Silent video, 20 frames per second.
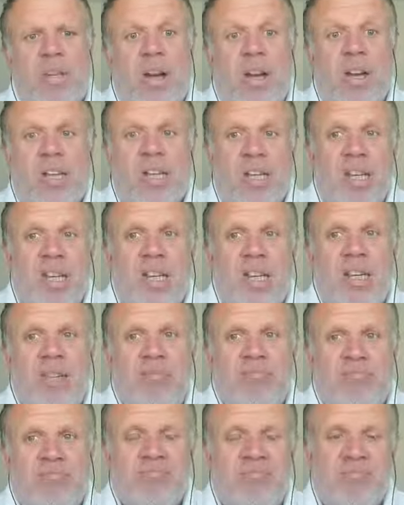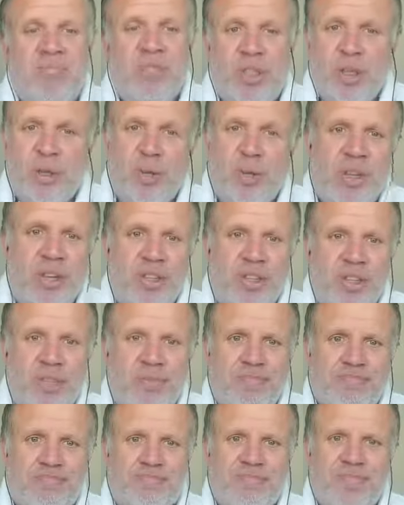Ideally, 2
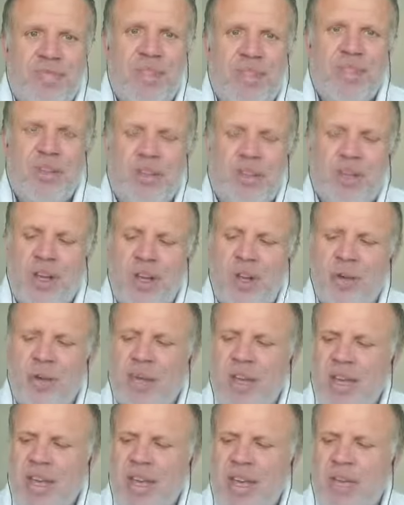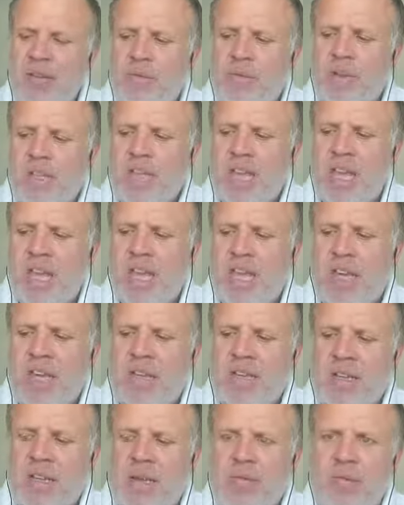words. So if we take an
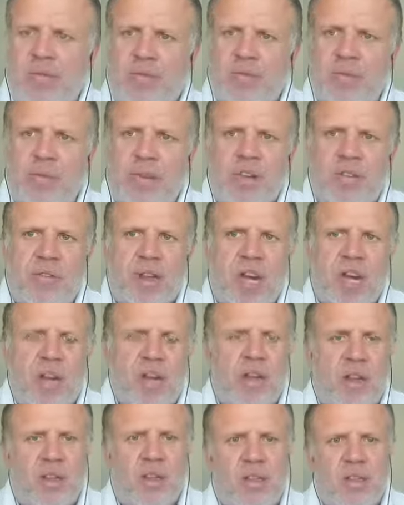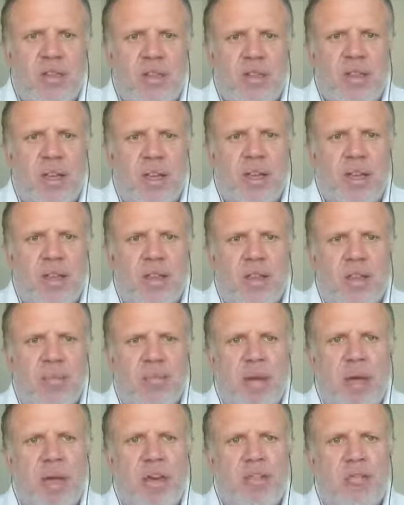example of one of our clients, the
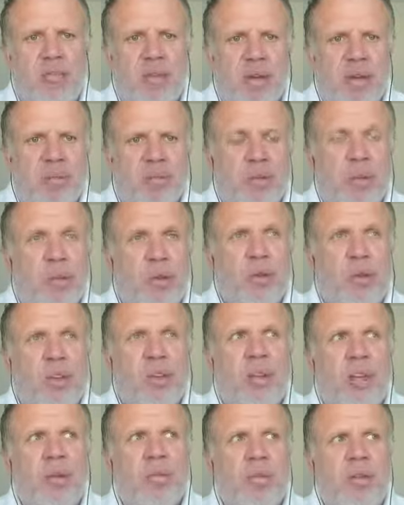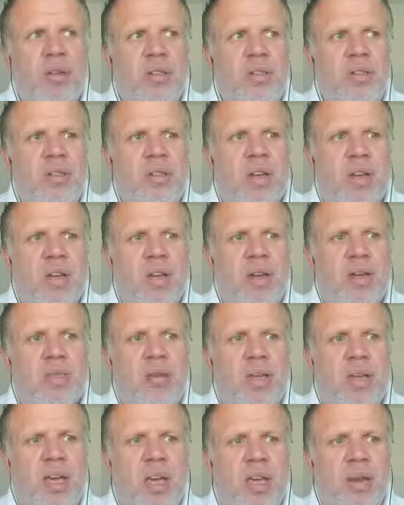Battle of Britain Memorial up
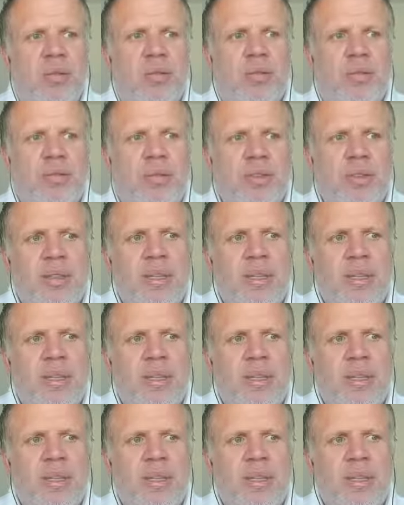at Capel,